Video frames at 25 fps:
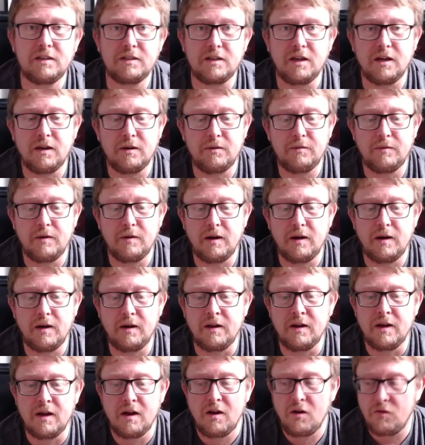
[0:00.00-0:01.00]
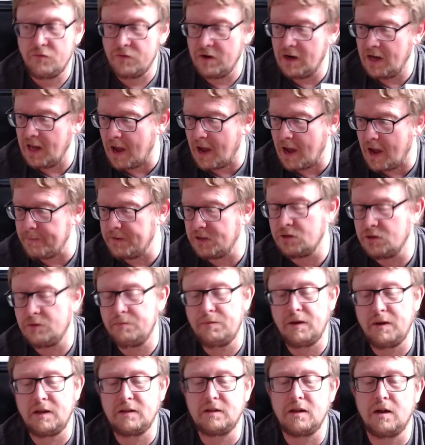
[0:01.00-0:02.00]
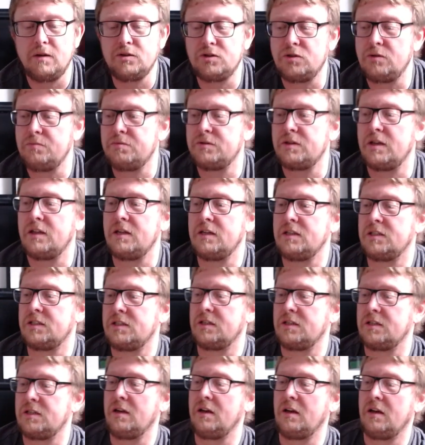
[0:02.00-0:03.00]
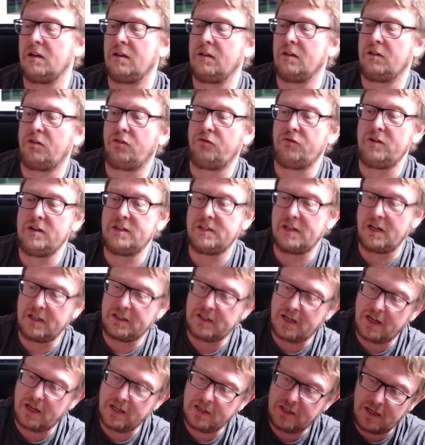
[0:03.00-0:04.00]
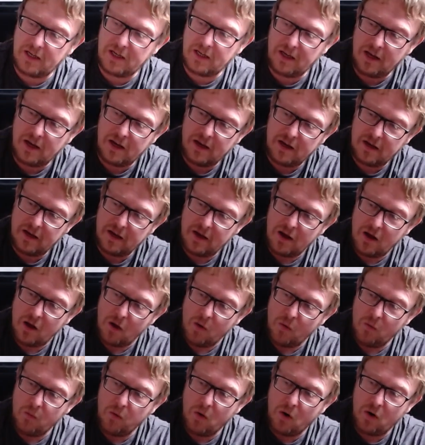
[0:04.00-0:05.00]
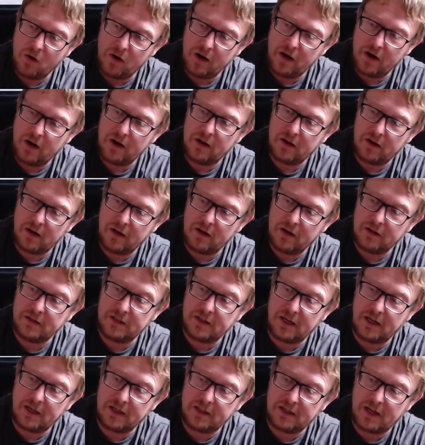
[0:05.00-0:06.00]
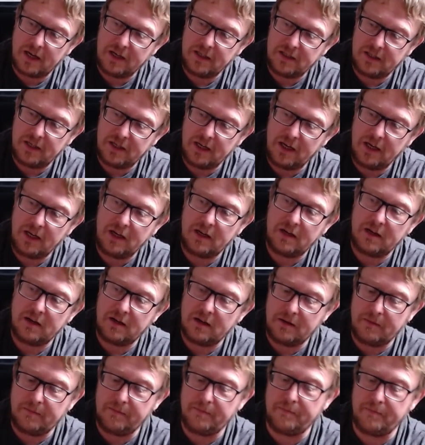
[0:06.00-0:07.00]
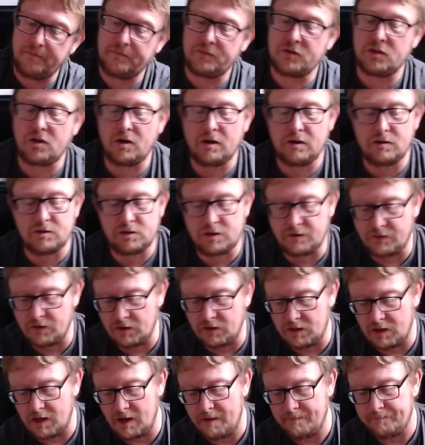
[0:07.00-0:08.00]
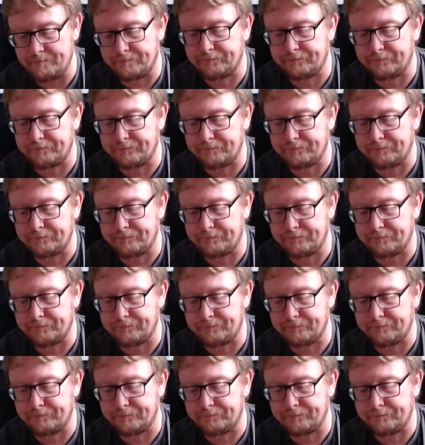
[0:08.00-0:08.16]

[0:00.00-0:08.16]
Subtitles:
So really happy to pick those up. So that's 3 ZX80 1 and ZX80 titles I've got there.